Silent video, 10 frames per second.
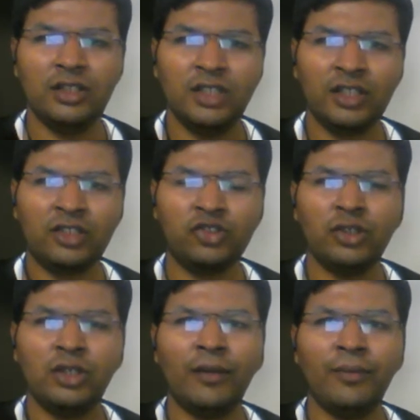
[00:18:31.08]
It
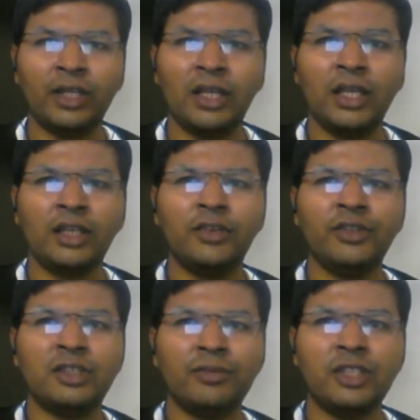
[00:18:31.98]
should happen like
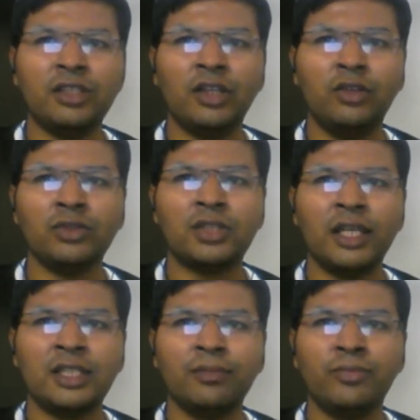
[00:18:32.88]
in some scenarios,
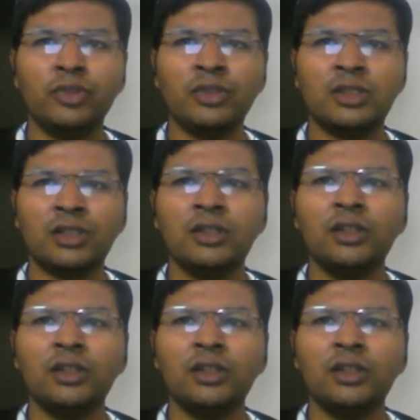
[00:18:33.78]
like suppose